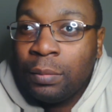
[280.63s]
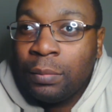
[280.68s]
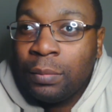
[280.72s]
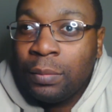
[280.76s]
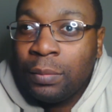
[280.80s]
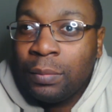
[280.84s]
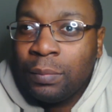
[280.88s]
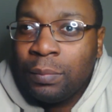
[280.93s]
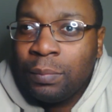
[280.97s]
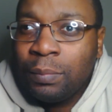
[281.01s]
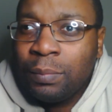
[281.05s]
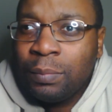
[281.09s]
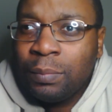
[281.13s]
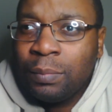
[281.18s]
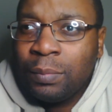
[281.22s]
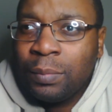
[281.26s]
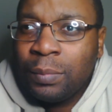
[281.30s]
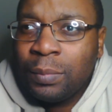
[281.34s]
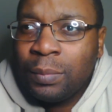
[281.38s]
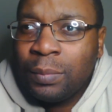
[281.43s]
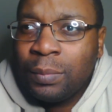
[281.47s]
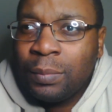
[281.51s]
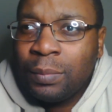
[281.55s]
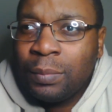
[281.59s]

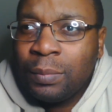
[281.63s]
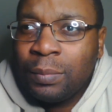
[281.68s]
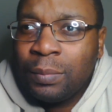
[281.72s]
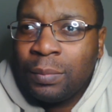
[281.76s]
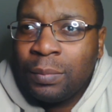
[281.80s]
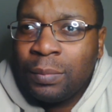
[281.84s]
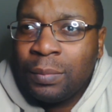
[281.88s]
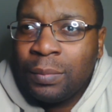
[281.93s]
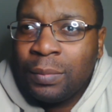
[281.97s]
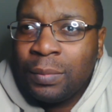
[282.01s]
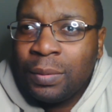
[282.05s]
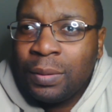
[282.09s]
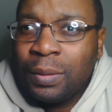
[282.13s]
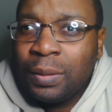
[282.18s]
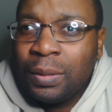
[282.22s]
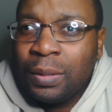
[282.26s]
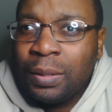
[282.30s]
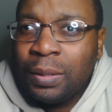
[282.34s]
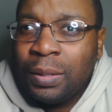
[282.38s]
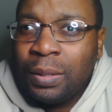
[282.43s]
No one is speaking in this clip.